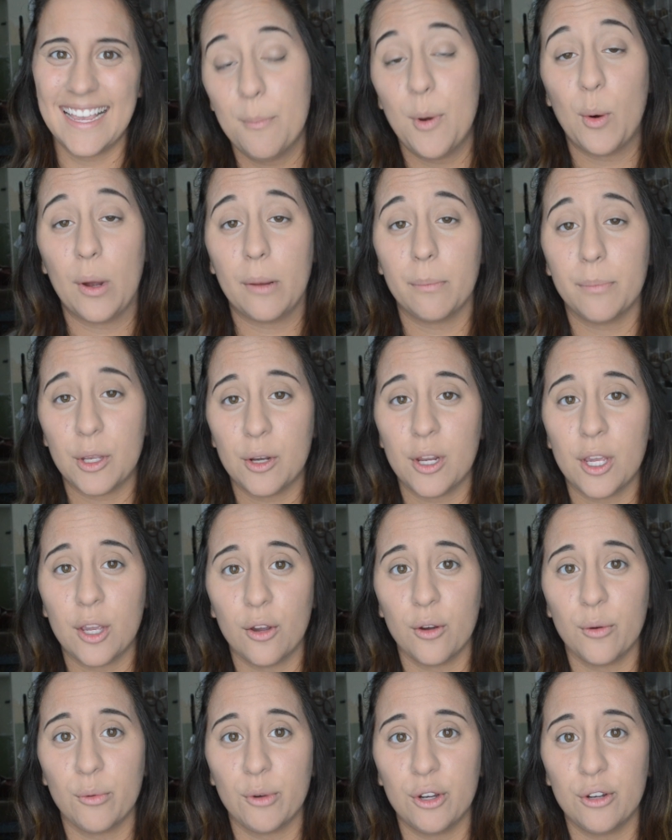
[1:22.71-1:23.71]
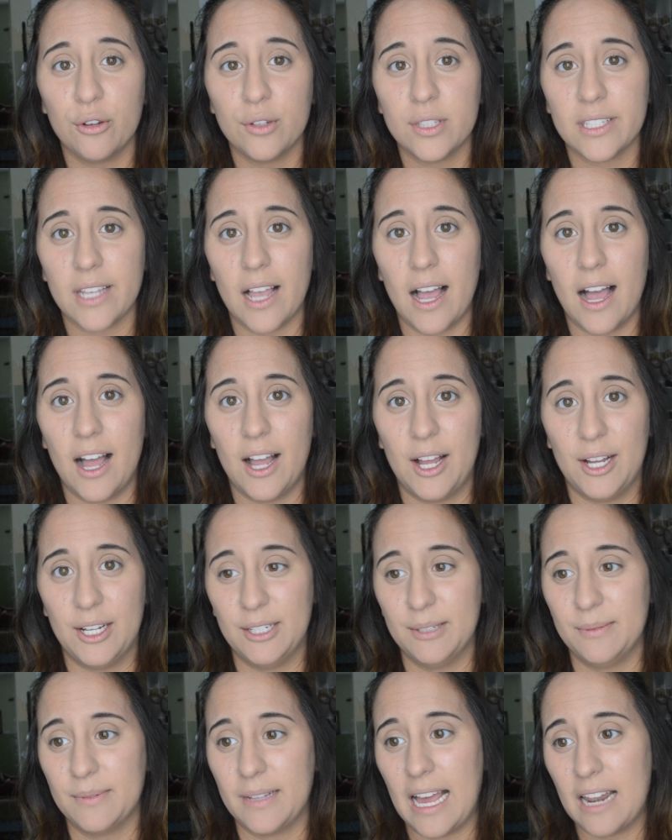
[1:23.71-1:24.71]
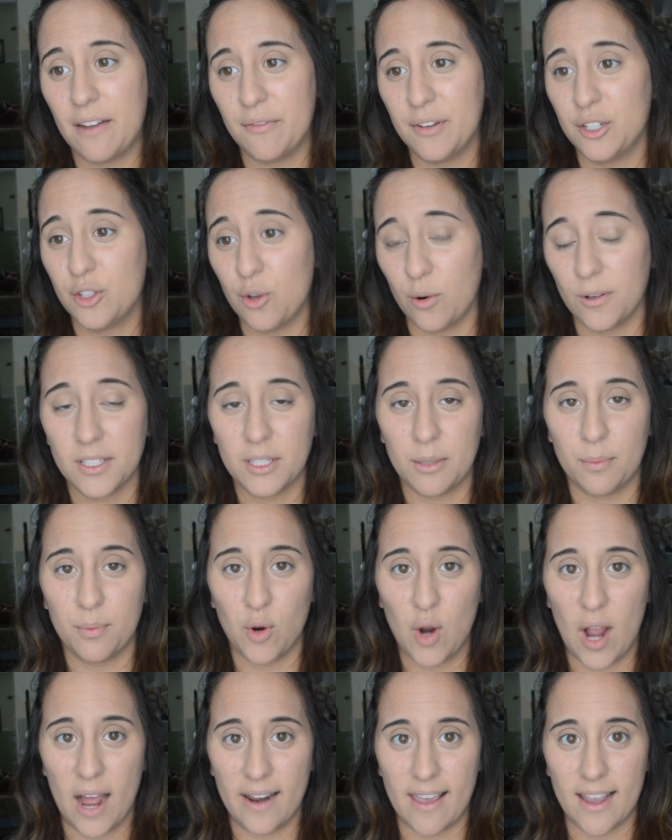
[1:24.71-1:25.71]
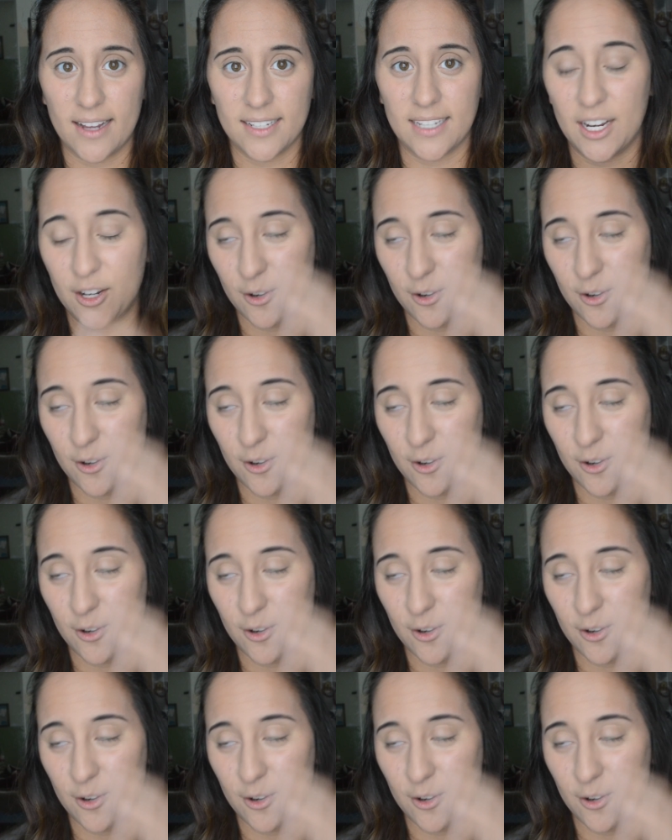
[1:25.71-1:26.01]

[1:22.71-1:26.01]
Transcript: But when beauty gurus kind of endorse a product,